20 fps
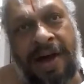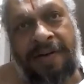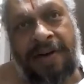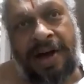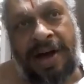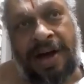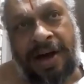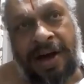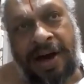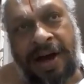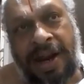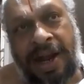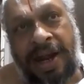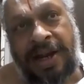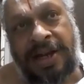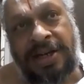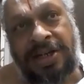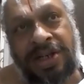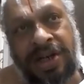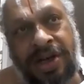a
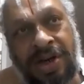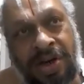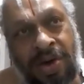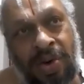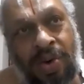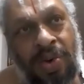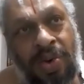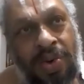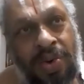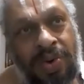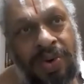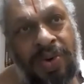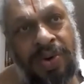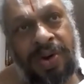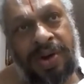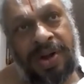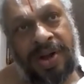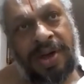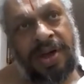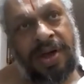greenish hue.
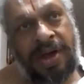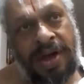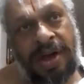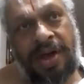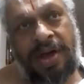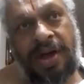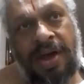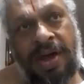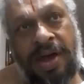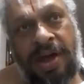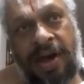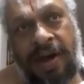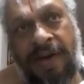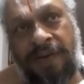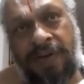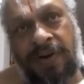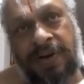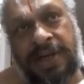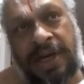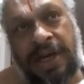
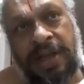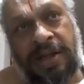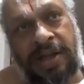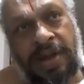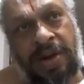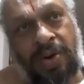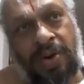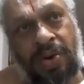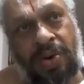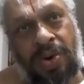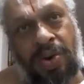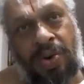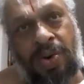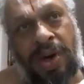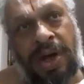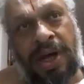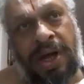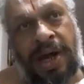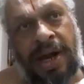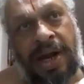If you see in
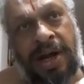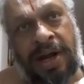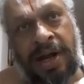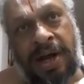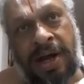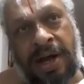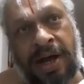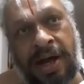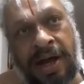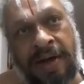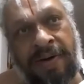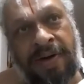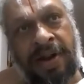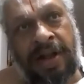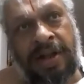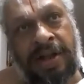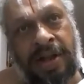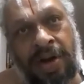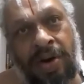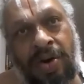Tirukurungudi and even
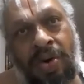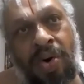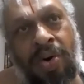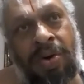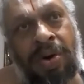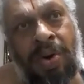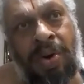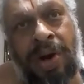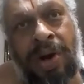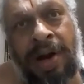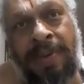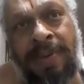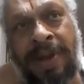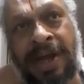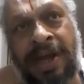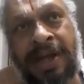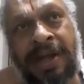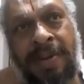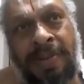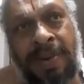in Tirukkovalur and
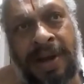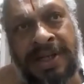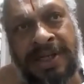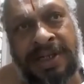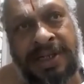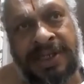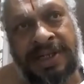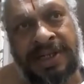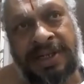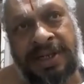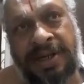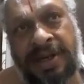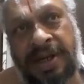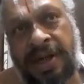many other places.